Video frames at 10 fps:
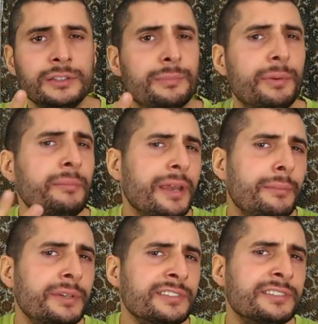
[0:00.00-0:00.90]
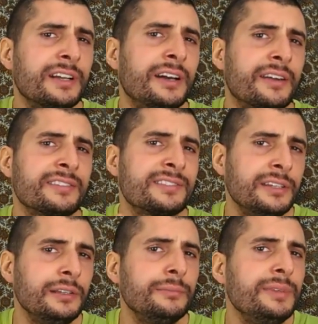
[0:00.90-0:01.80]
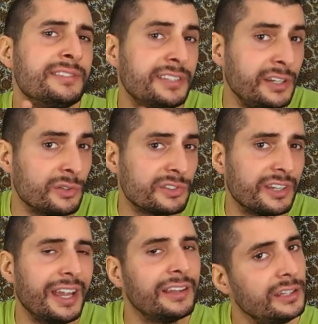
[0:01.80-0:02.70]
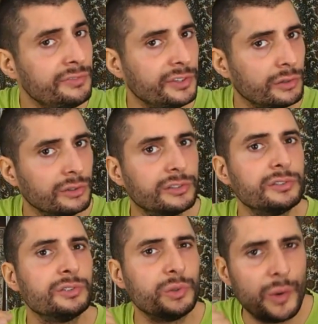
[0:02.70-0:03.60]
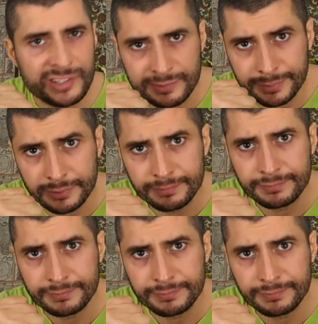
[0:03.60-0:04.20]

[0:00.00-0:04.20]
The prime numbers are still mysterious and difficult to grasp.